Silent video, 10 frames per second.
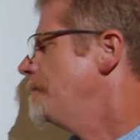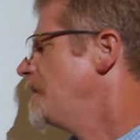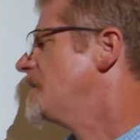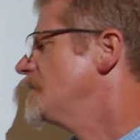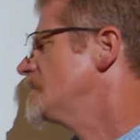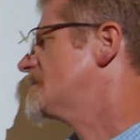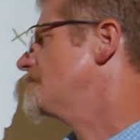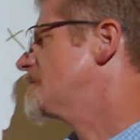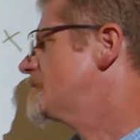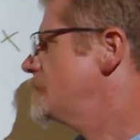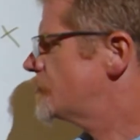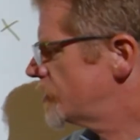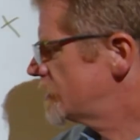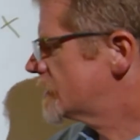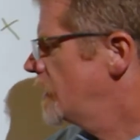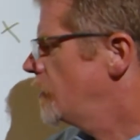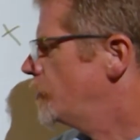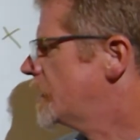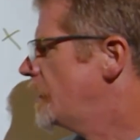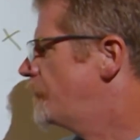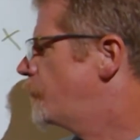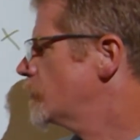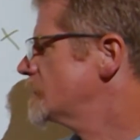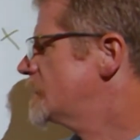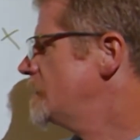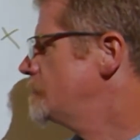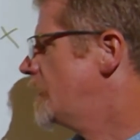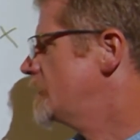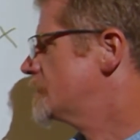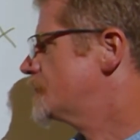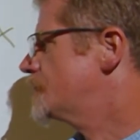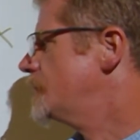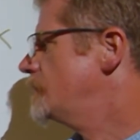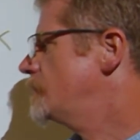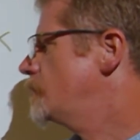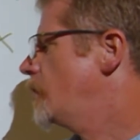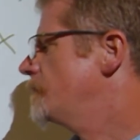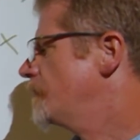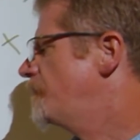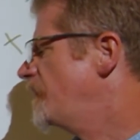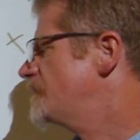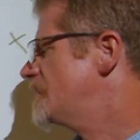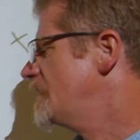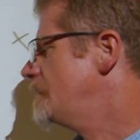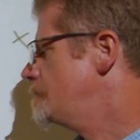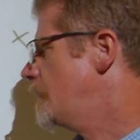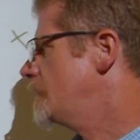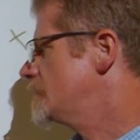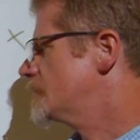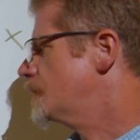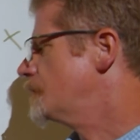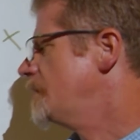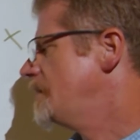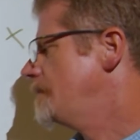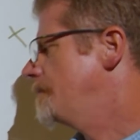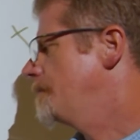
Making the substitutions, we get 14 minus 2 over 15 minus 3.